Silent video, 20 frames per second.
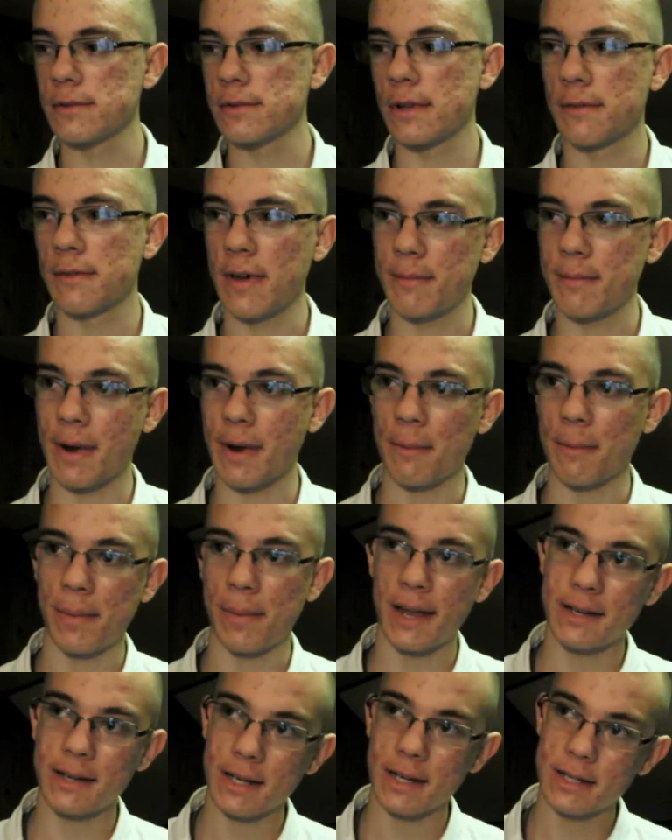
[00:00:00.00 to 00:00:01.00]
Had my
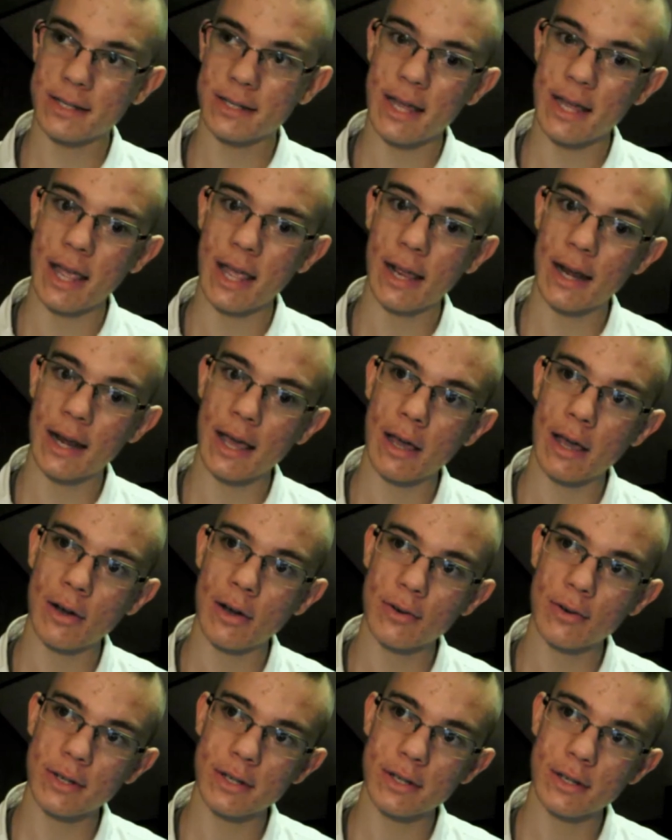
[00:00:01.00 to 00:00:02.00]
appendix taken
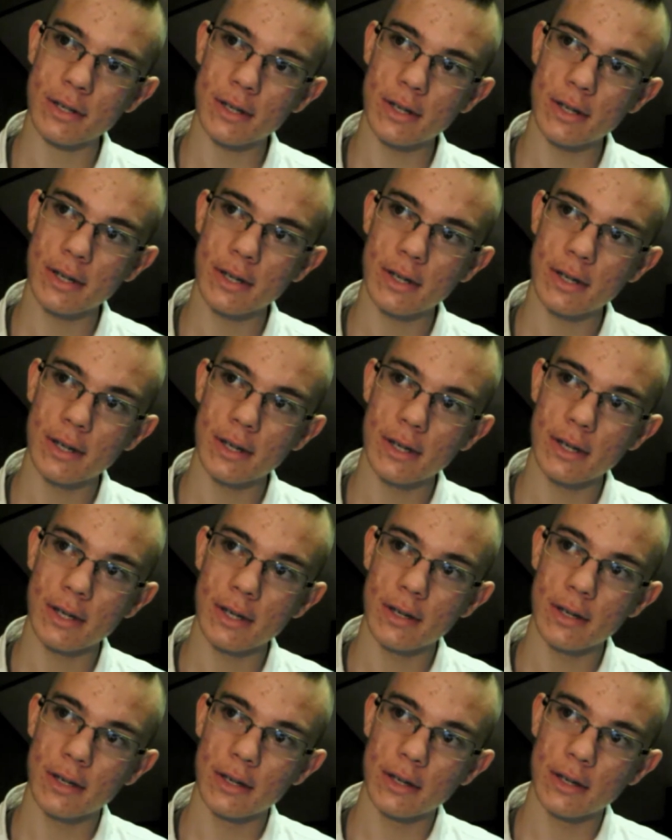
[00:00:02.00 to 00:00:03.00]
out.
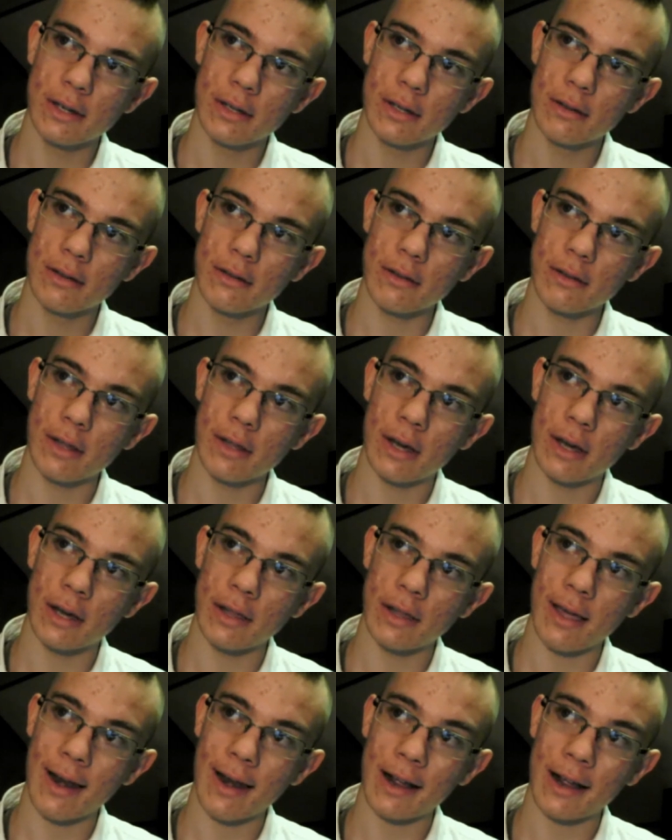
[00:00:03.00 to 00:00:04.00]

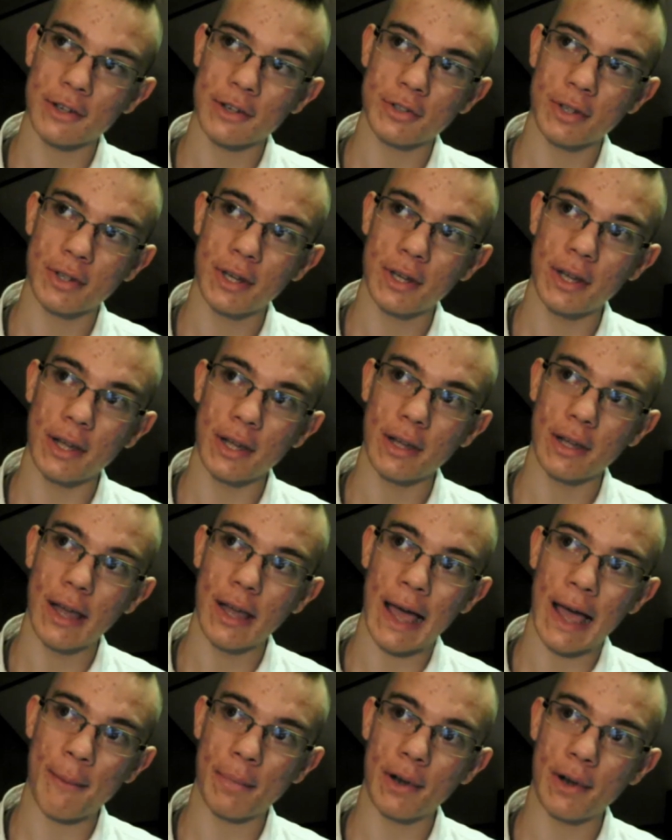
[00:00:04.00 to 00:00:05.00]
That actually
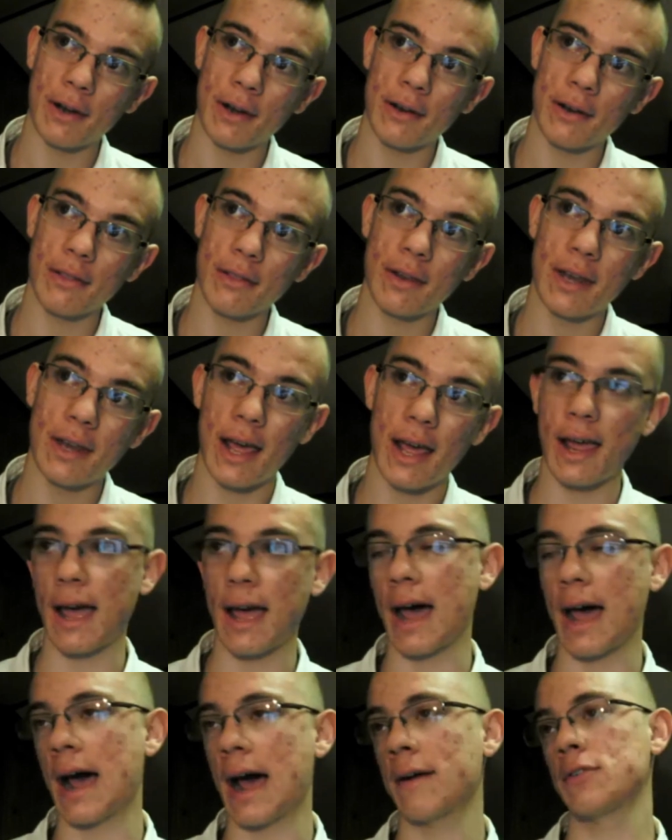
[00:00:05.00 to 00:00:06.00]
happened the day
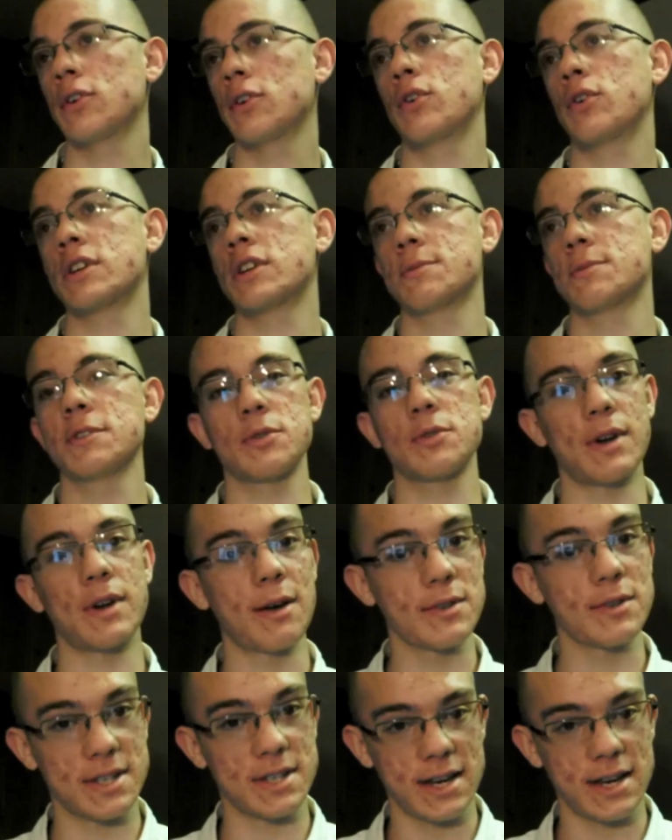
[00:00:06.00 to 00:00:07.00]
after Christmas when I
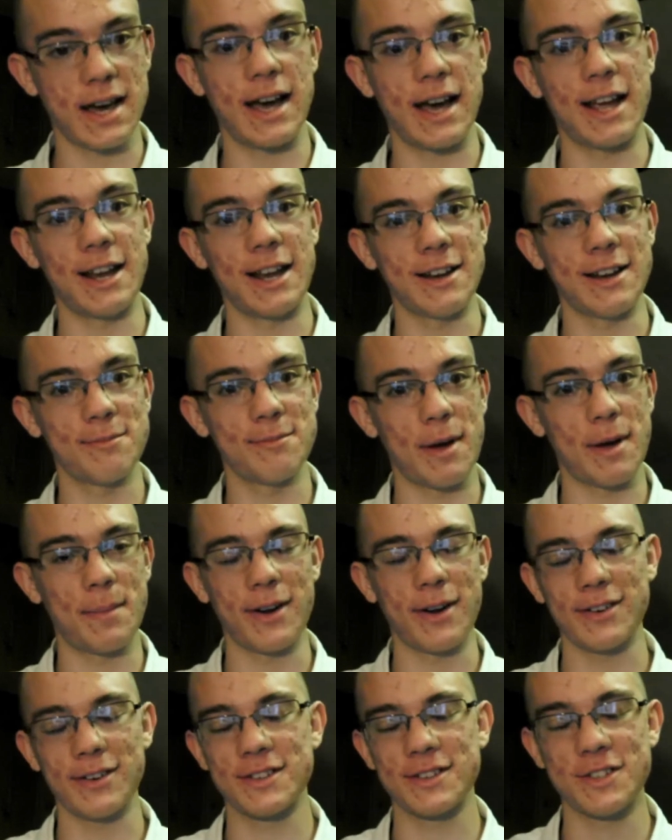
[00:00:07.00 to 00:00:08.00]
was 9. My
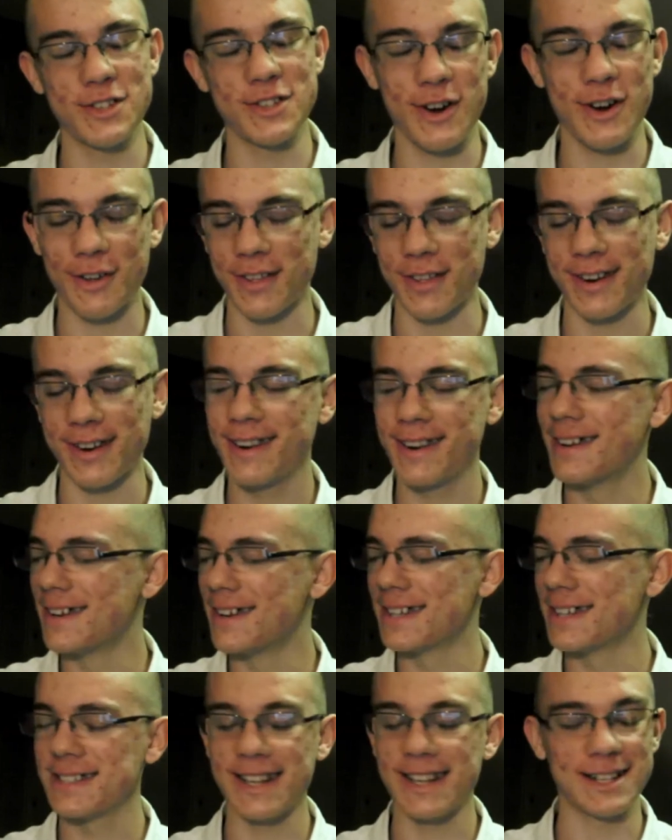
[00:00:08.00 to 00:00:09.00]
parents joked that
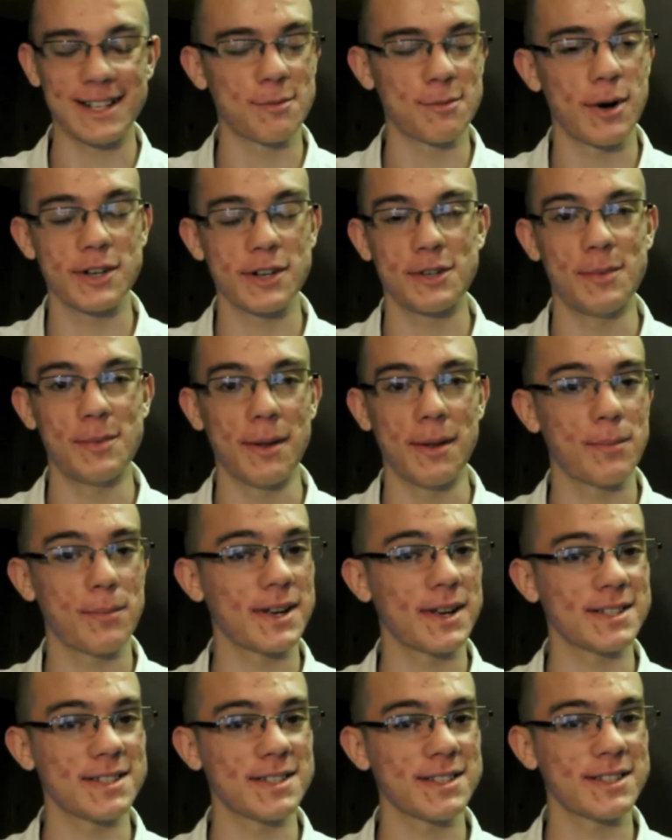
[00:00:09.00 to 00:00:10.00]
Santa brought too many
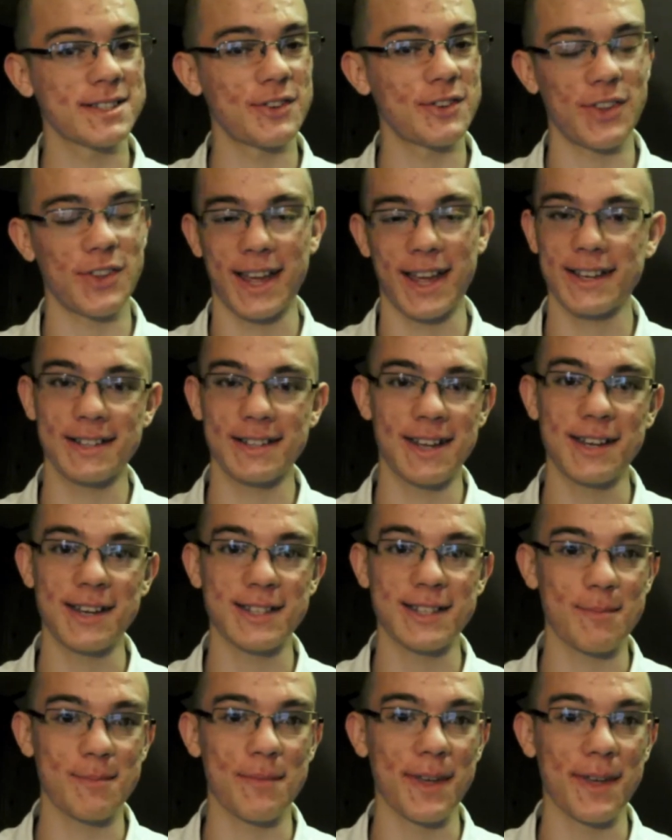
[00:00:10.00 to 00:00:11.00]
presents, so they had to take
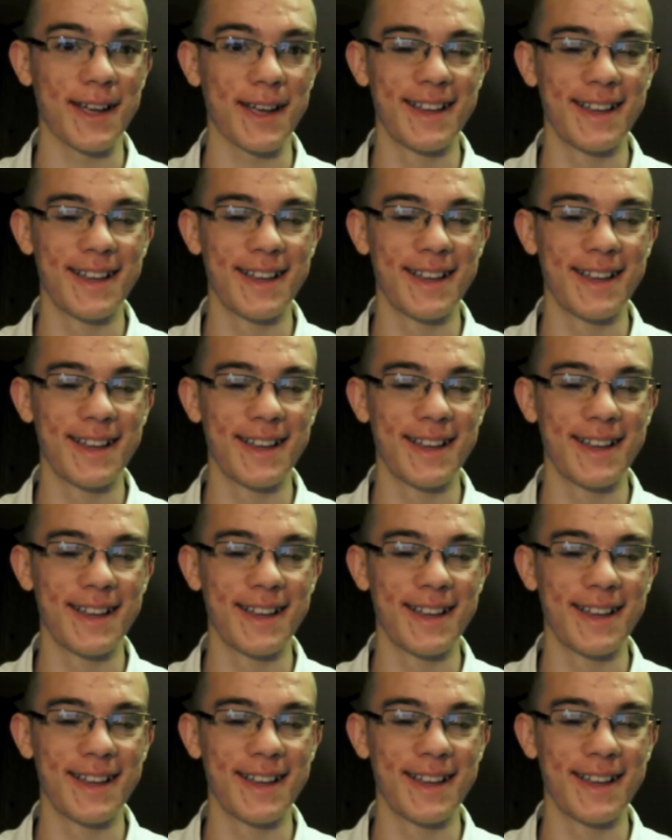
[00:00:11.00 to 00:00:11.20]
something.